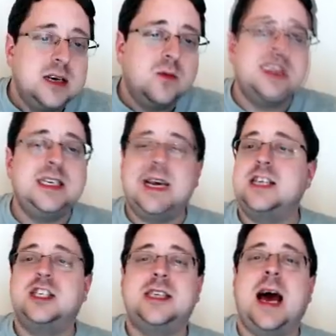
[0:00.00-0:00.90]
Once
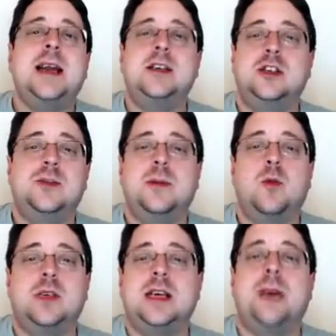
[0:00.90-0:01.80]
again, just adding a little bit
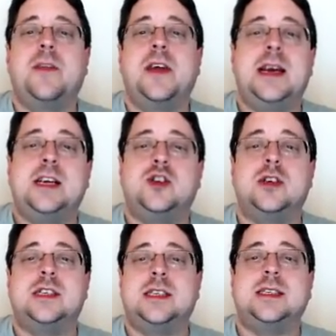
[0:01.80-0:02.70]
more depth and
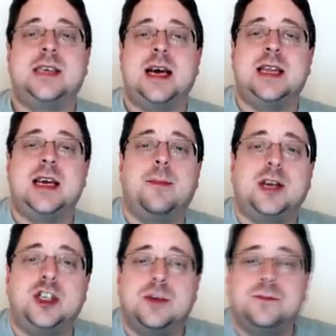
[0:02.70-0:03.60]
interest inside of the
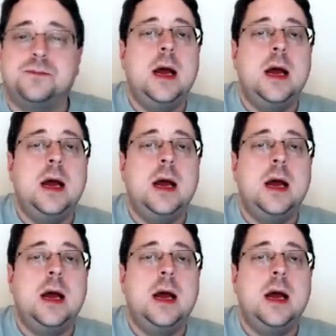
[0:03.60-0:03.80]
image.